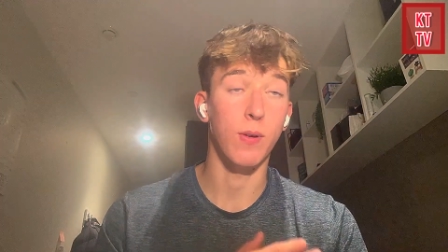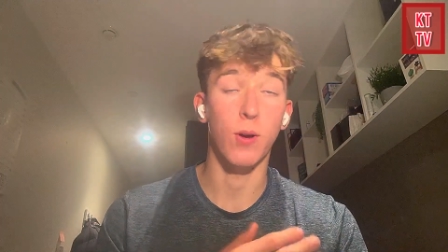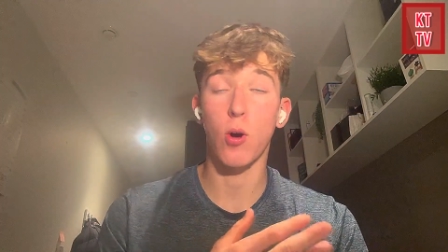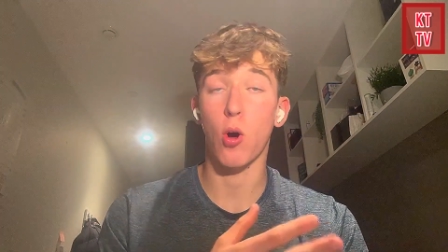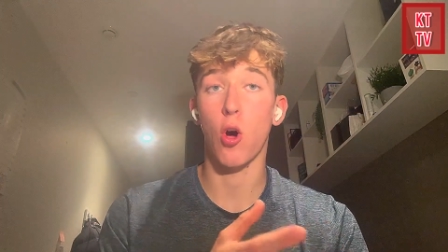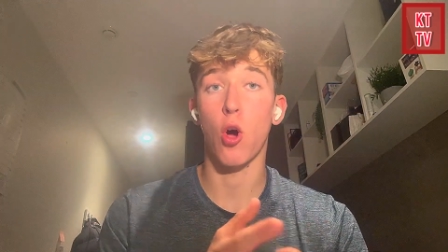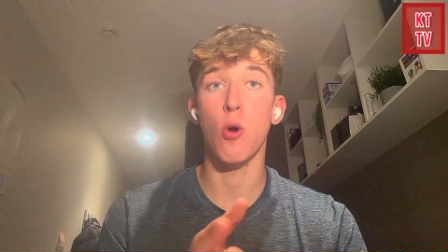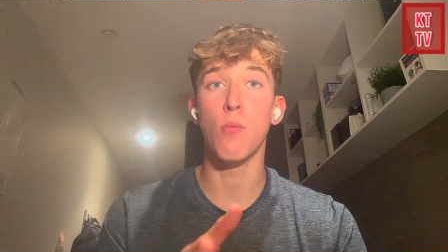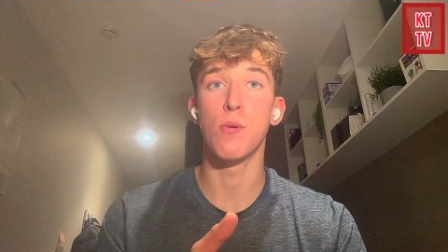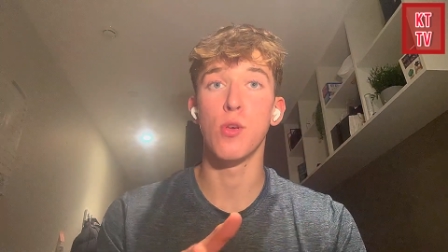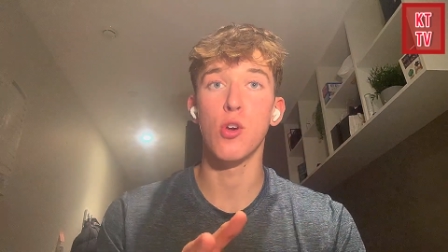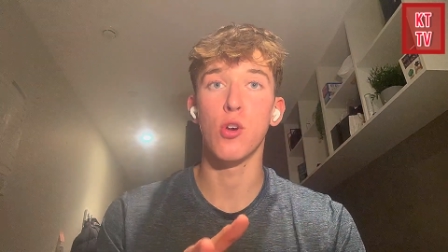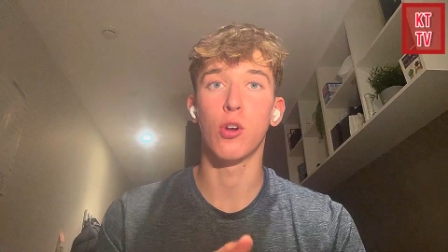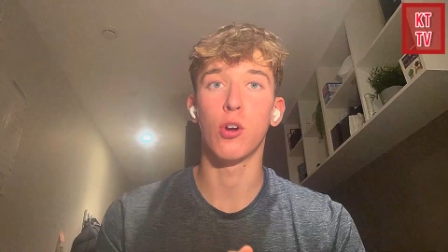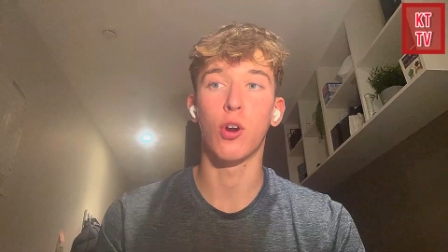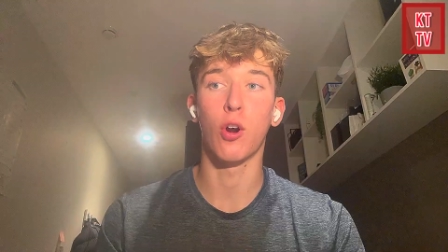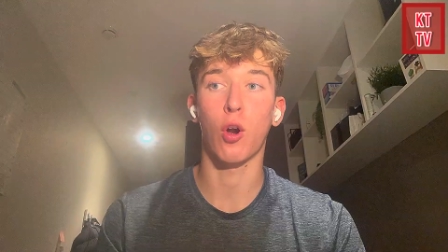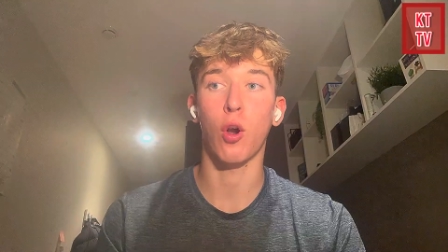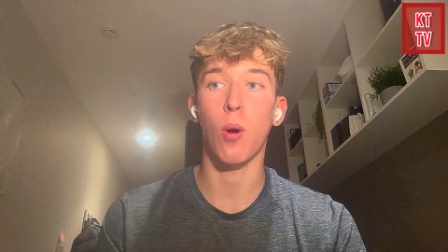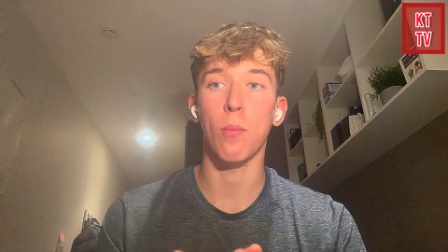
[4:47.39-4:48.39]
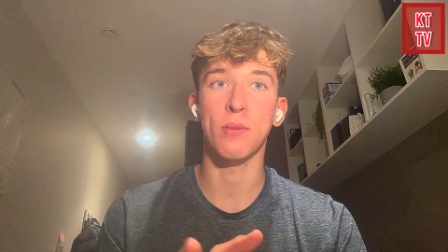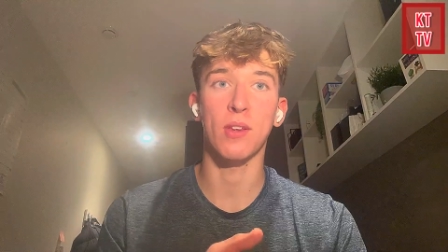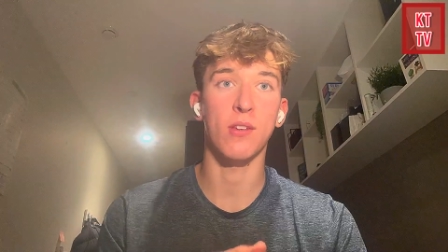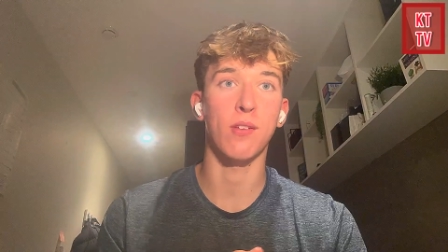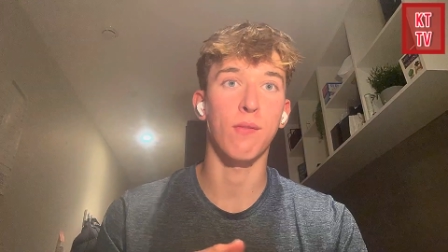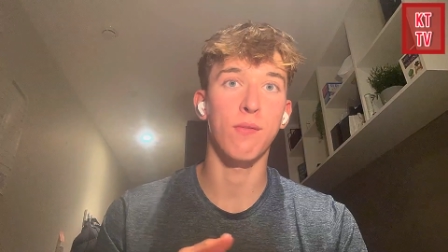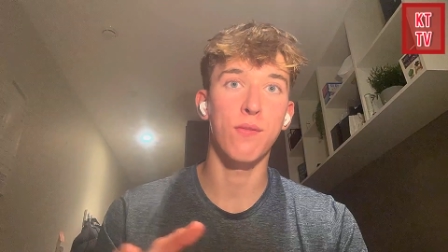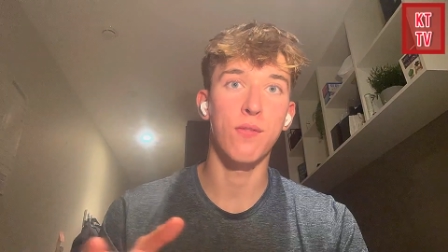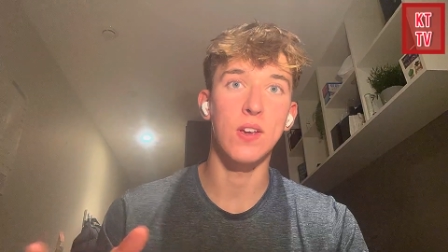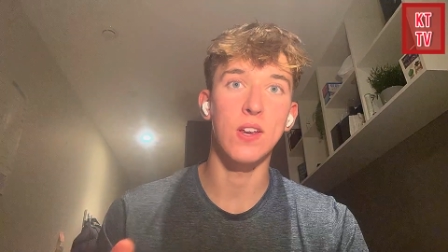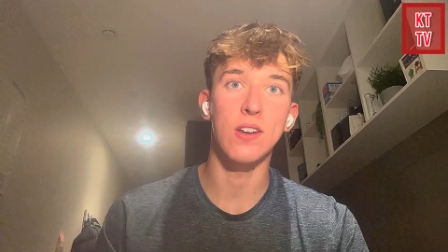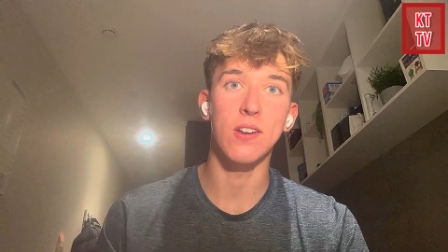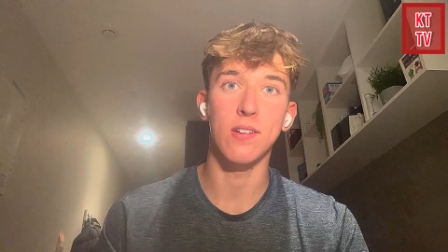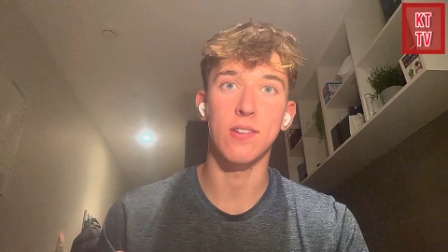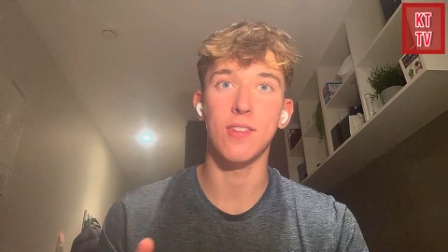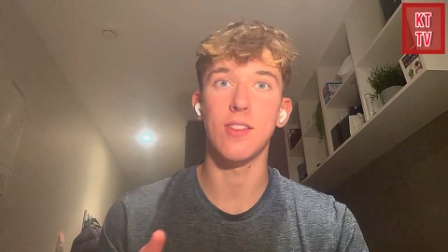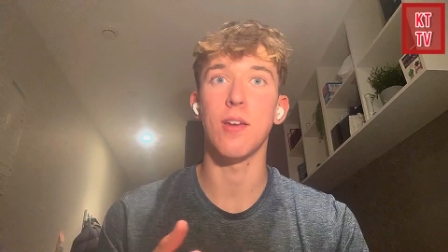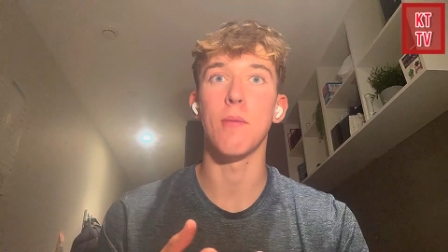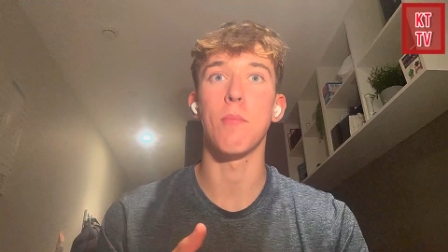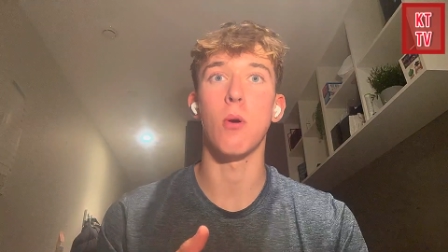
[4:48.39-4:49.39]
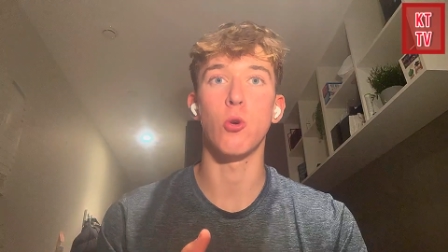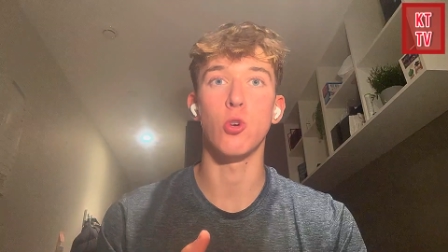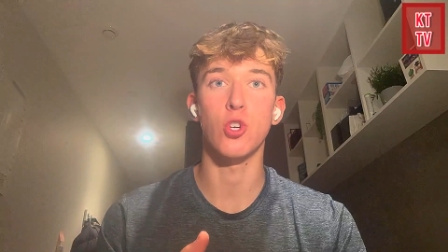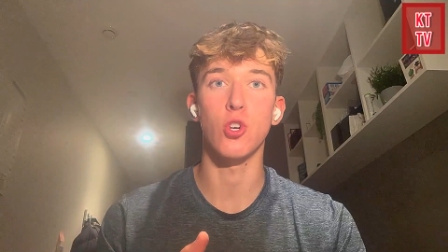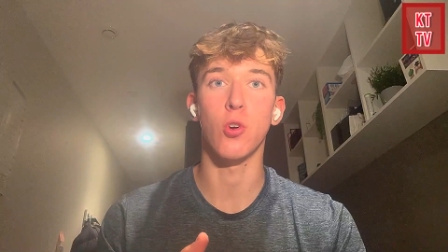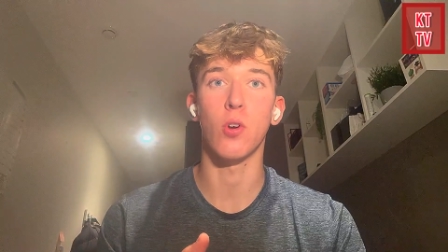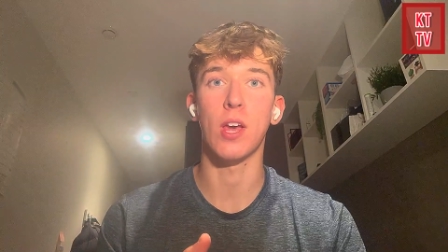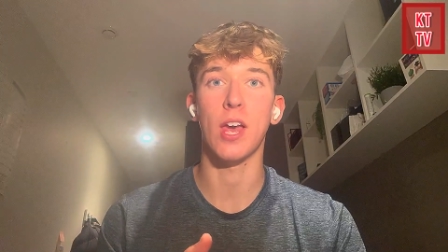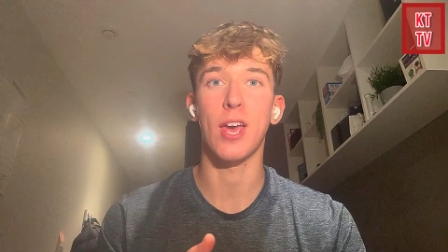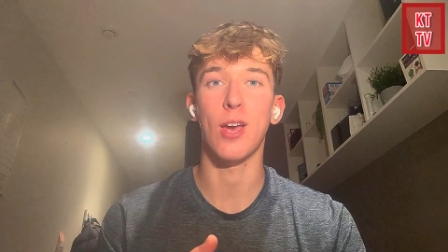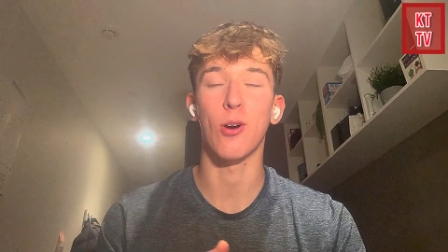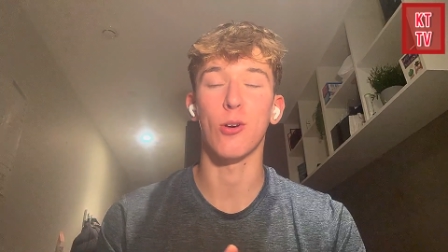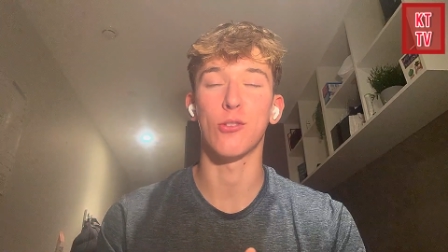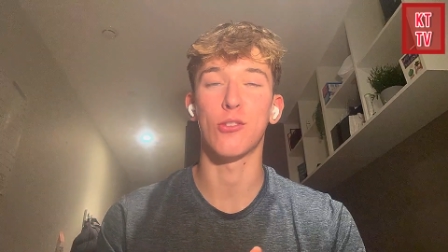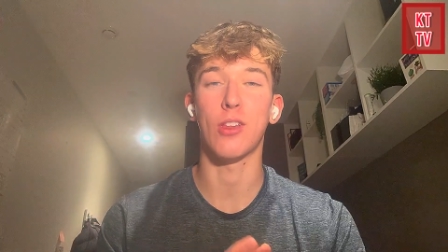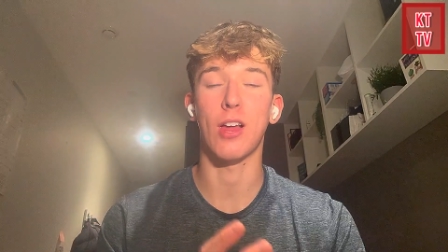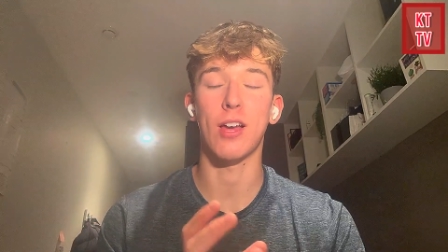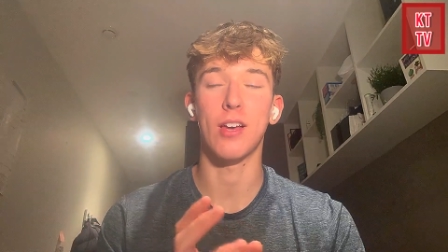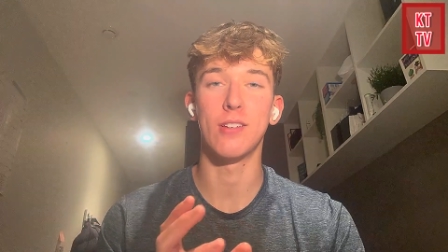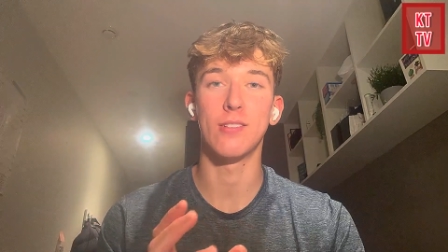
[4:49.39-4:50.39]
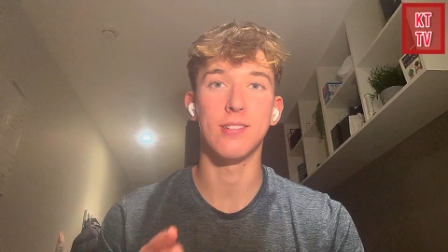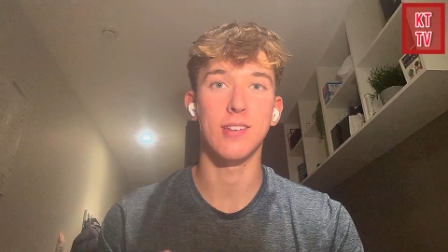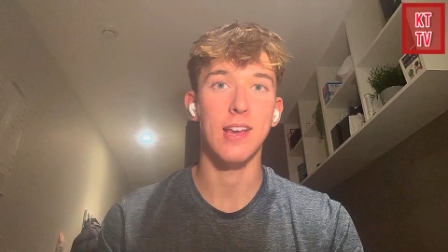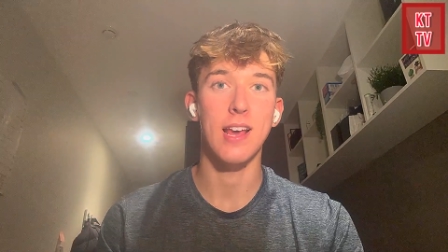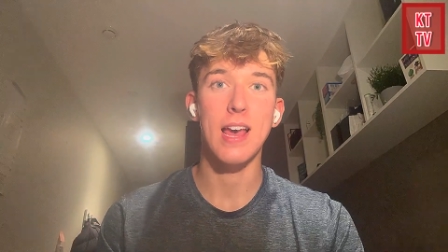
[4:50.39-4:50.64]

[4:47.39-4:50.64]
We've got to hope Jurgen Klopp doesn't feed into the emotional chaos that is